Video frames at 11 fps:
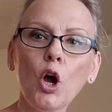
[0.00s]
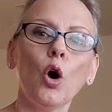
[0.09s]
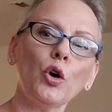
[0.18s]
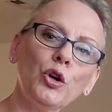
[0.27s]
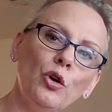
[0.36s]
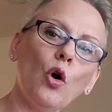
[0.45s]

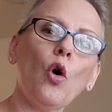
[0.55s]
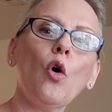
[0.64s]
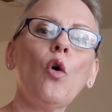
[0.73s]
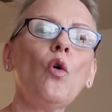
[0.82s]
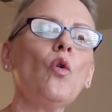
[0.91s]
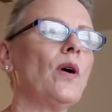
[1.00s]
Or are you
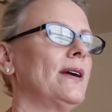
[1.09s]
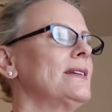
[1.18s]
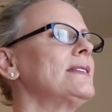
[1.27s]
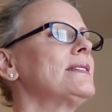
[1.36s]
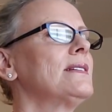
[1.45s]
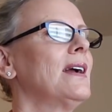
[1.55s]

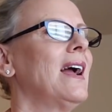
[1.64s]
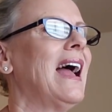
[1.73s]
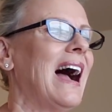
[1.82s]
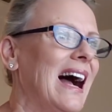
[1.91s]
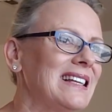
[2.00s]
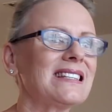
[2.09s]
always
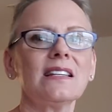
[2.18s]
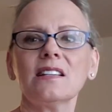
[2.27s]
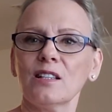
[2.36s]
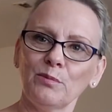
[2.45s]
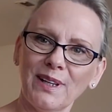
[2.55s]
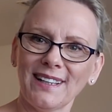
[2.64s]
asking
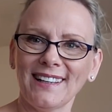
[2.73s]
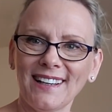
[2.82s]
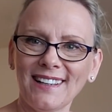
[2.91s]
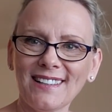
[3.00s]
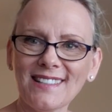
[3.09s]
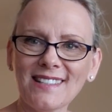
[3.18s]
somebody
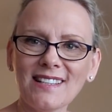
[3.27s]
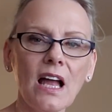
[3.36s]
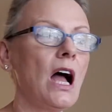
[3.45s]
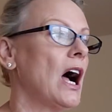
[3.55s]
else?